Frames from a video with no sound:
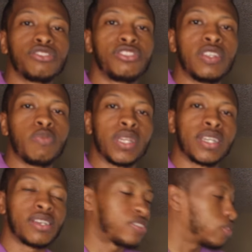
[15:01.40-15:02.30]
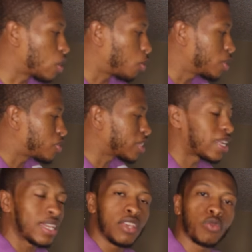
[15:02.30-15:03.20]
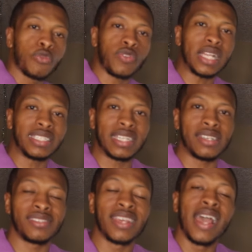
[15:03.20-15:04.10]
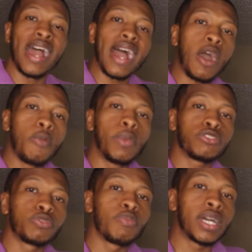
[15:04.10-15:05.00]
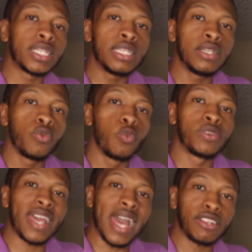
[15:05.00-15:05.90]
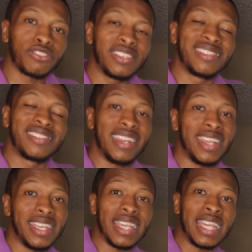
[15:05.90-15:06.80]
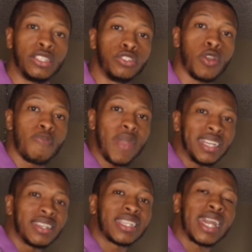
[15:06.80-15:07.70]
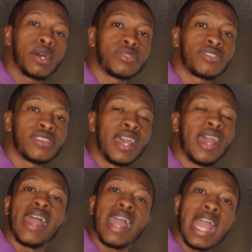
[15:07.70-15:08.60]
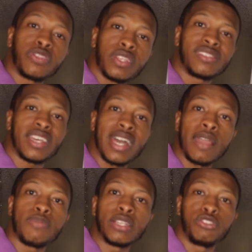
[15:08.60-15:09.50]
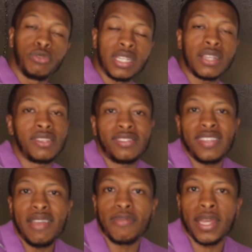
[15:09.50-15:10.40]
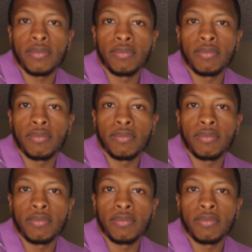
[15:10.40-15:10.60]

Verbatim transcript: sheet, because the only thing that is reflected is how much money was actually sitting in your bank accounts at the time that you did the statement.